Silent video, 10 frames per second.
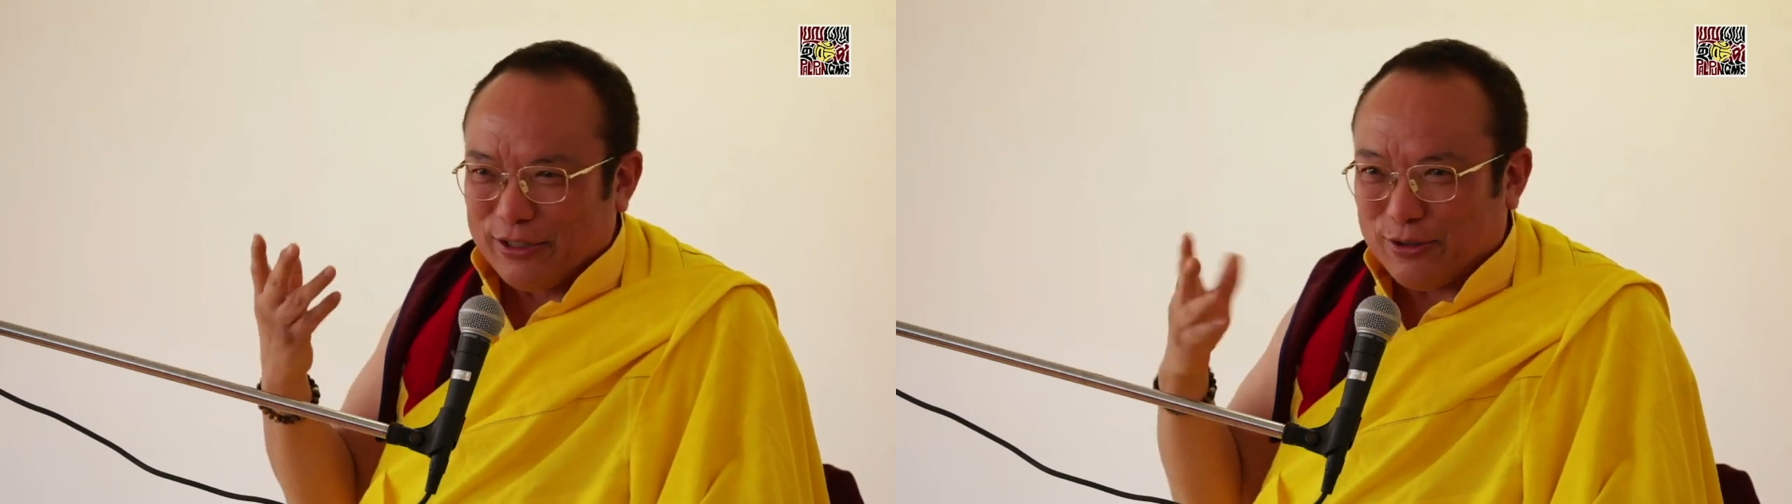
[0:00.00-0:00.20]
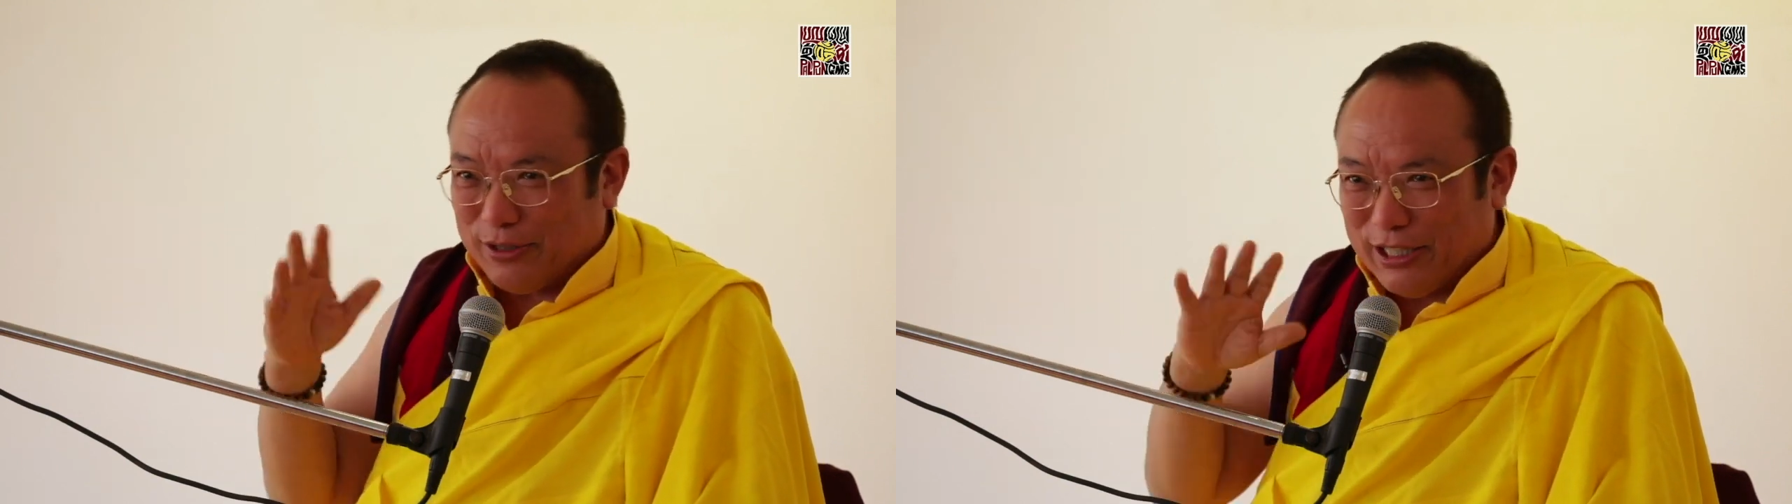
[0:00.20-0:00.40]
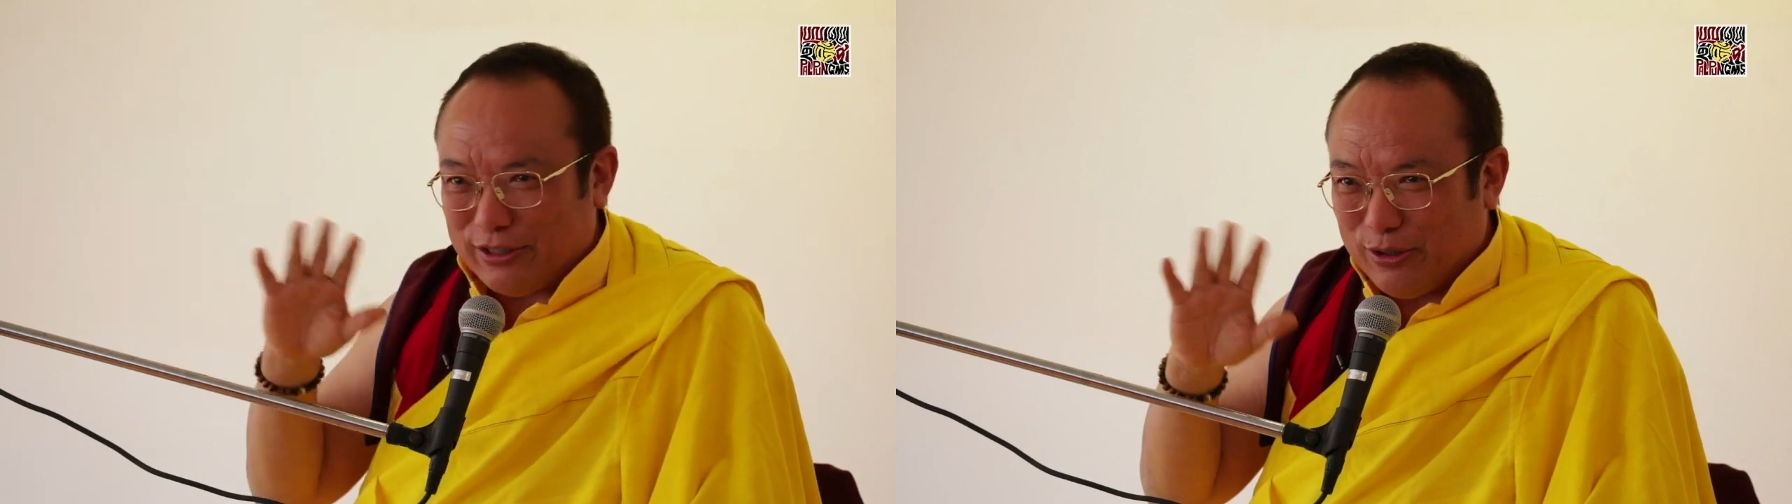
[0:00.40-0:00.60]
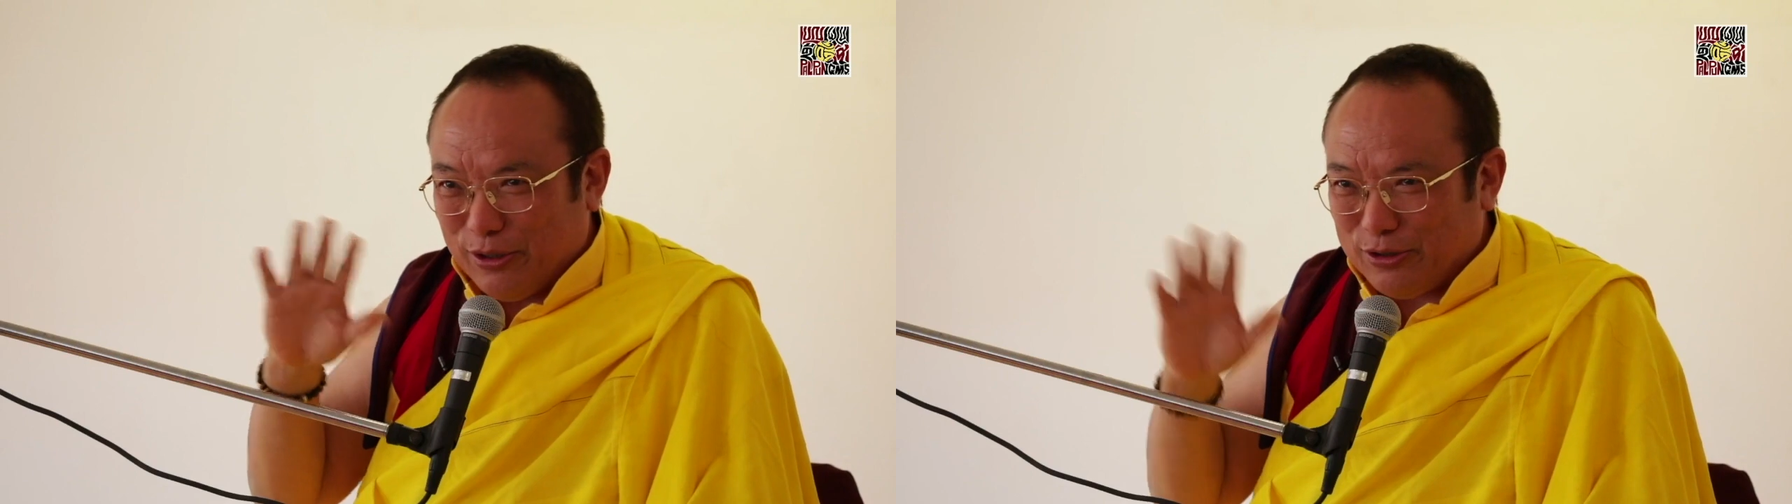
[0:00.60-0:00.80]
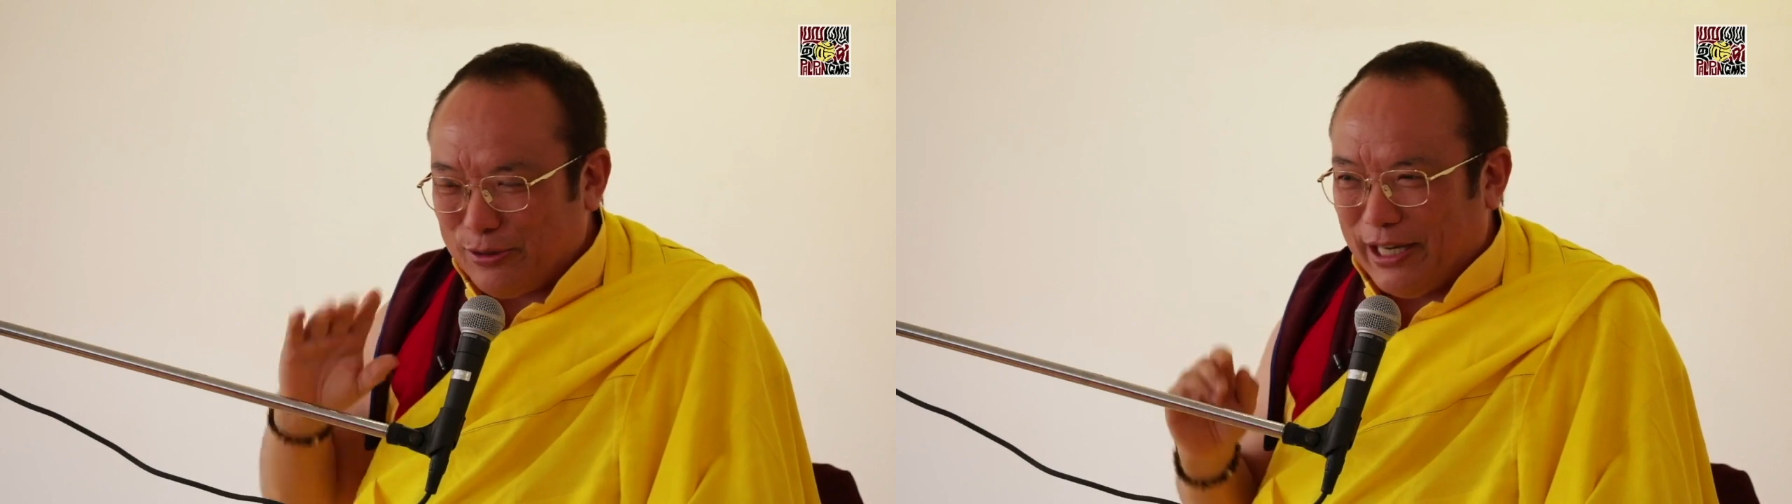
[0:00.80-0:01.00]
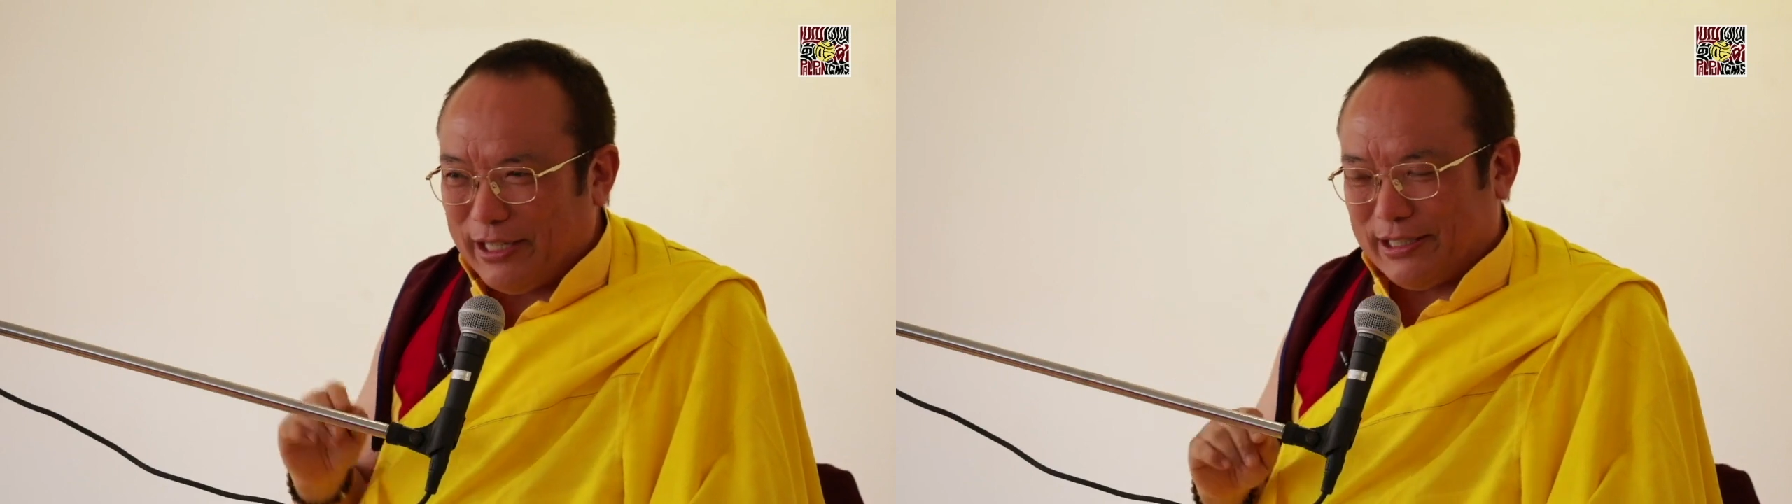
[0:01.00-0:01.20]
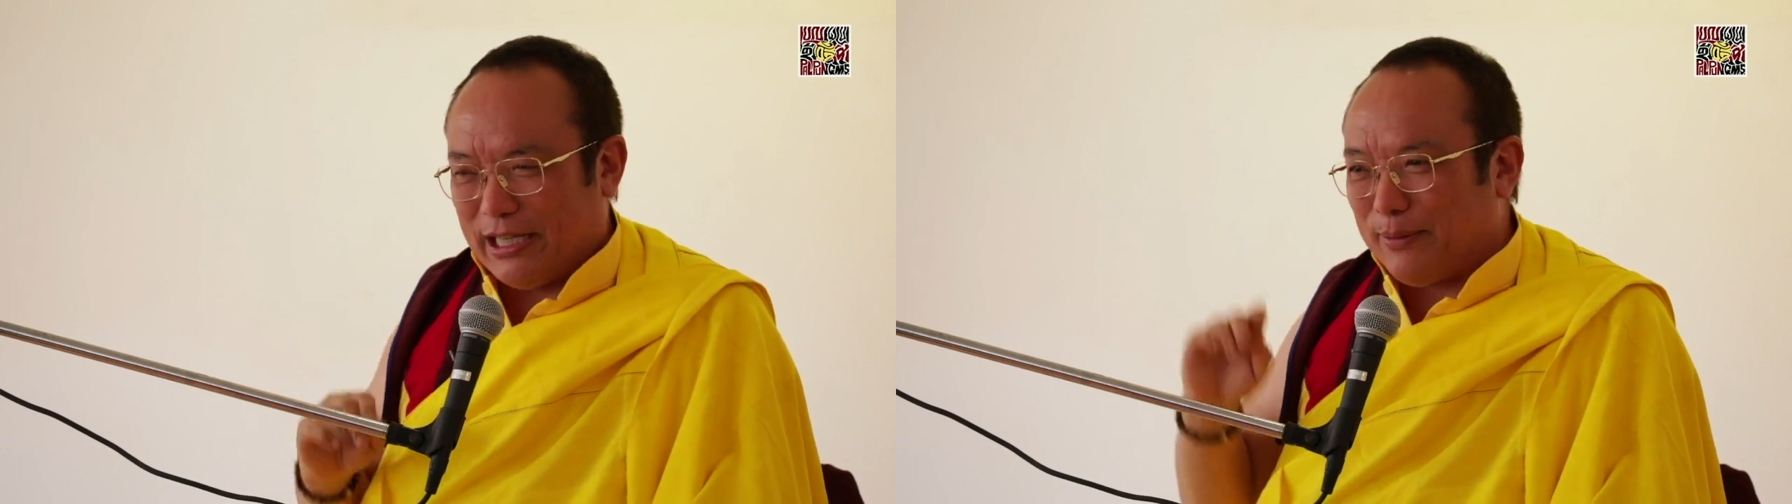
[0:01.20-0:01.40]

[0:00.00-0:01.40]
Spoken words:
So that's not right.